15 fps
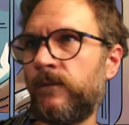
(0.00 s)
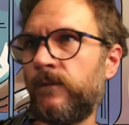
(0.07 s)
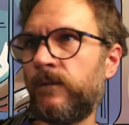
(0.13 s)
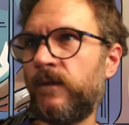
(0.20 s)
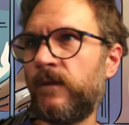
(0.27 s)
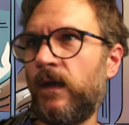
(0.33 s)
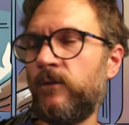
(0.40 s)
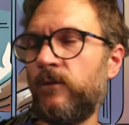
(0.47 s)

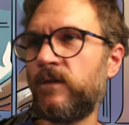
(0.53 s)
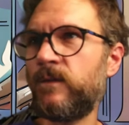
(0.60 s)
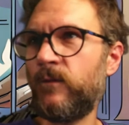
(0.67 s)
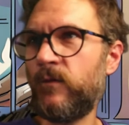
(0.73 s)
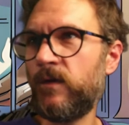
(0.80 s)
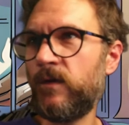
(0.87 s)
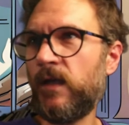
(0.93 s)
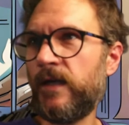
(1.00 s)
that was
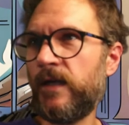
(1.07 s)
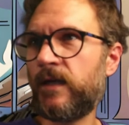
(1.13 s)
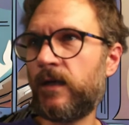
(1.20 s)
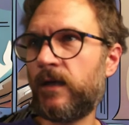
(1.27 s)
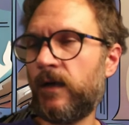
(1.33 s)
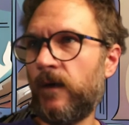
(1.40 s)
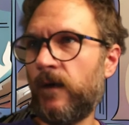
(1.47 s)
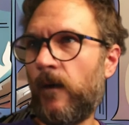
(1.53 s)
more like
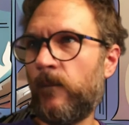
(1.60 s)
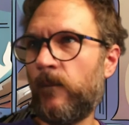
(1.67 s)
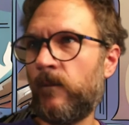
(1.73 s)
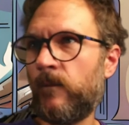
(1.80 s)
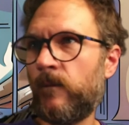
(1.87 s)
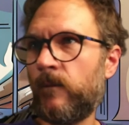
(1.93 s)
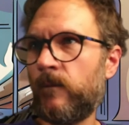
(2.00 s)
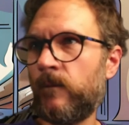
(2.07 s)
um,
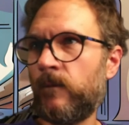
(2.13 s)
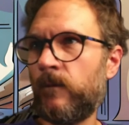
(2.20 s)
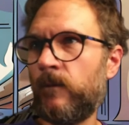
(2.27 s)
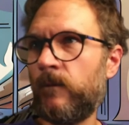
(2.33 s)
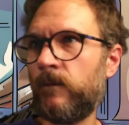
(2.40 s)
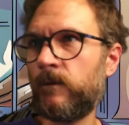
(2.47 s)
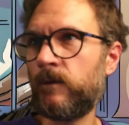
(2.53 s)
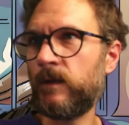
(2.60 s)

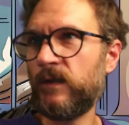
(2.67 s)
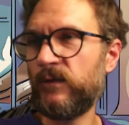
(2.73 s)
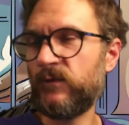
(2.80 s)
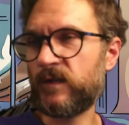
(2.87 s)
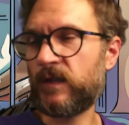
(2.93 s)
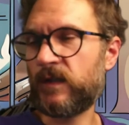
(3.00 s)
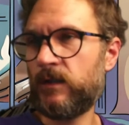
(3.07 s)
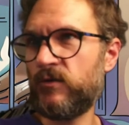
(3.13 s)
it
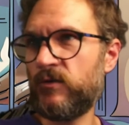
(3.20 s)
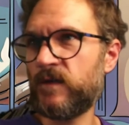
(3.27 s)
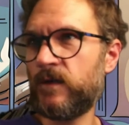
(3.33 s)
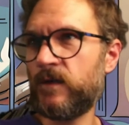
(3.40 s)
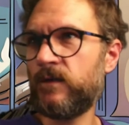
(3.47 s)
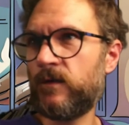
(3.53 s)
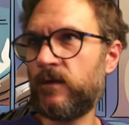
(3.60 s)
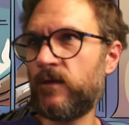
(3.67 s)
was closer
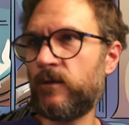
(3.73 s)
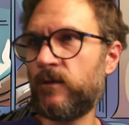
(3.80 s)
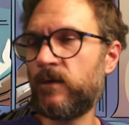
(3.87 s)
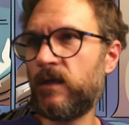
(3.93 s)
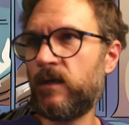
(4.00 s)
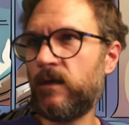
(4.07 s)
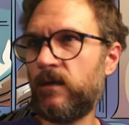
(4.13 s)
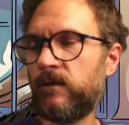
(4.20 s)
to the
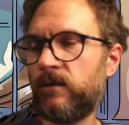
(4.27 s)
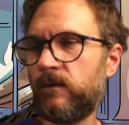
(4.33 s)
real